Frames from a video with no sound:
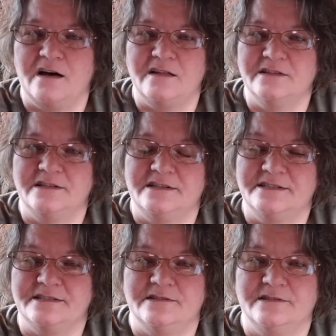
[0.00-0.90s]
all the
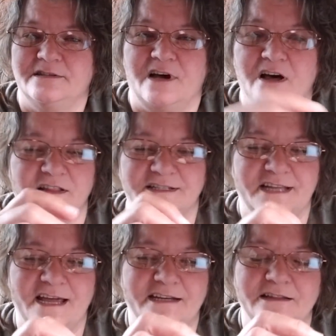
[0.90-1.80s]

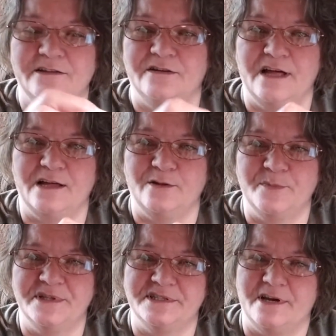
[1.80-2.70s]
tiny little
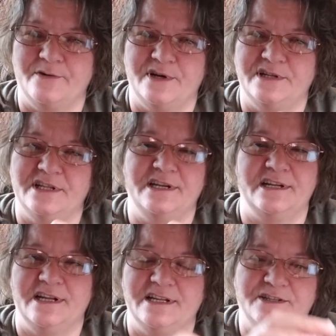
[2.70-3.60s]
elements out, and then
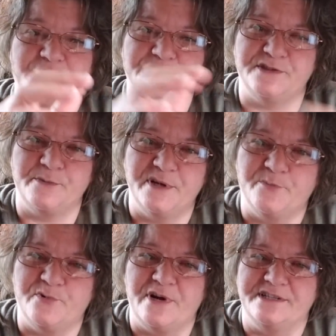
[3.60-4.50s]
it took so many
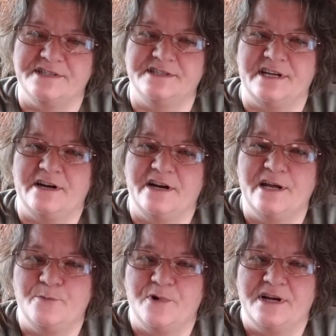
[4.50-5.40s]
presses on our
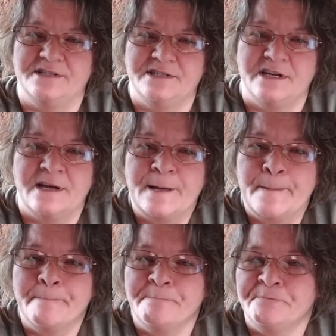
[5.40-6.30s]
heat press.
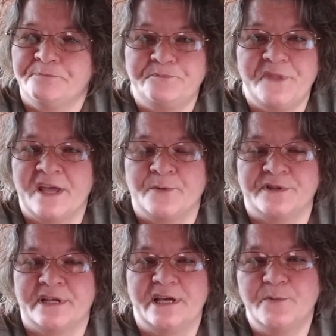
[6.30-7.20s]
And
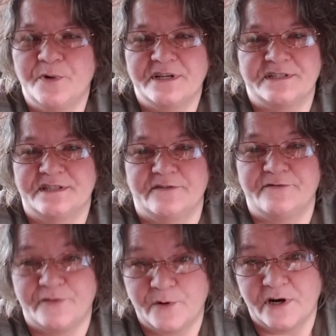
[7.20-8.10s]
when the heat press is at
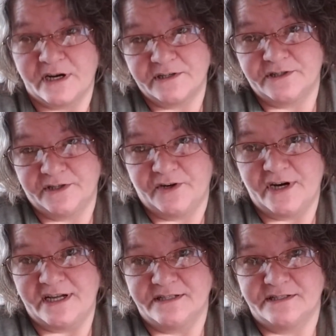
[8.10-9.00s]
400
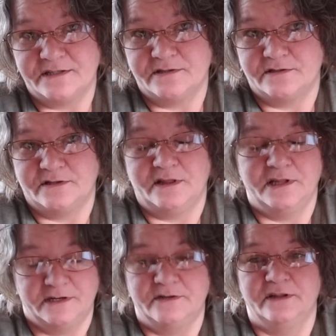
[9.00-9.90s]
degrees,
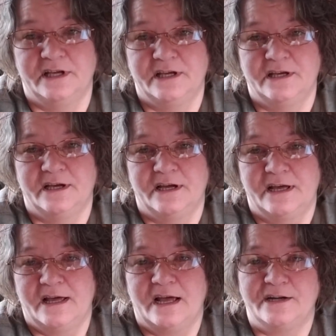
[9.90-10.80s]
literally,
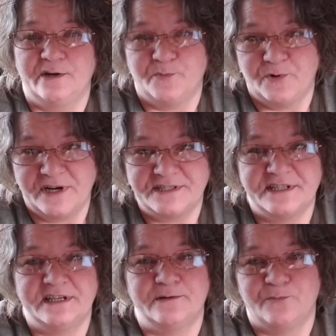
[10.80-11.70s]
and you're
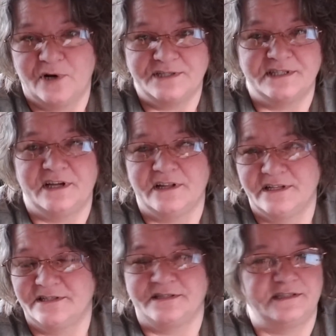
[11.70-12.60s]
pressing and pressing all
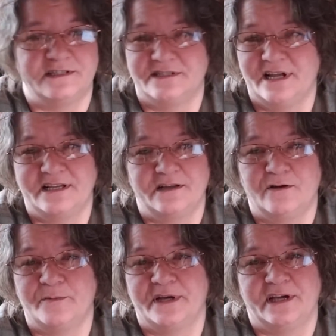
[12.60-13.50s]
these design,
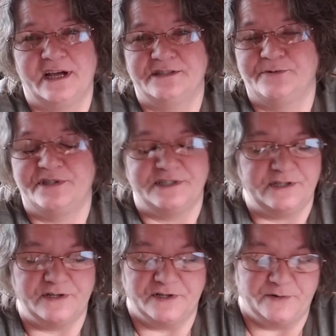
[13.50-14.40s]
oh my gosh, we just
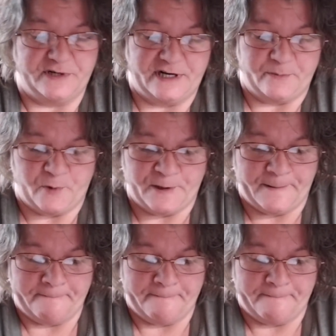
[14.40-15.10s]
couldn't do it anymore.